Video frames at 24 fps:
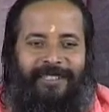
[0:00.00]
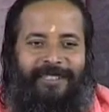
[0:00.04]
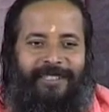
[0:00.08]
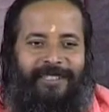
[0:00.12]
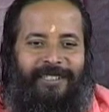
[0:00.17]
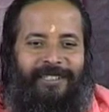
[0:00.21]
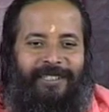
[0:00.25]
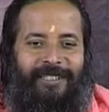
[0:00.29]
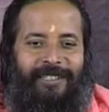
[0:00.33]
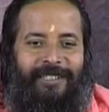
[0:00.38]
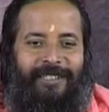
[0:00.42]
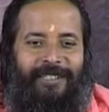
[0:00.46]

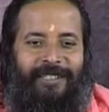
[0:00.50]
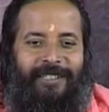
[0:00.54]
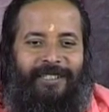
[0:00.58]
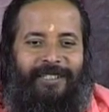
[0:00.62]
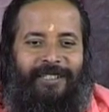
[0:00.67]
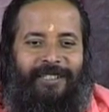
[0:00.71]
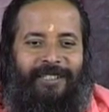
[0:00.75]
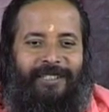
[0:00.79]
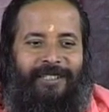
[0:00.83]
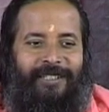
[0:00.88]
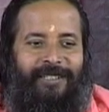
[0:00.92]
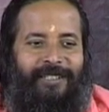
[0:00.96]

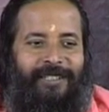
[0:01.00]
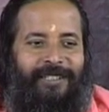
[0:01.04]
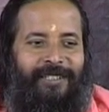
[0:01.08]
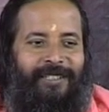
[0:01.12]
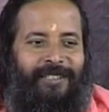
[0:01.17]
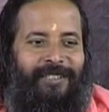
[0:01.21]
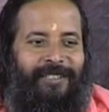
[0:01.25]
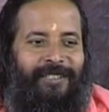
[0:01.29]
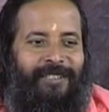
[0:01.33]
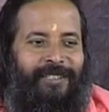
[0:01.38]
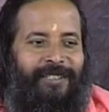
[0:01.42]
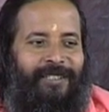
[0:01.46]

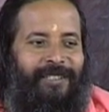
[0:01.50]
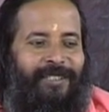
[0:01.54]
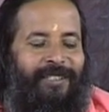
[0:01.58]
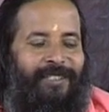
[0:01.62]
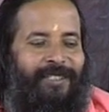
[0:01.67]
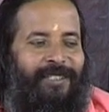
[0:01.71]
[no speech]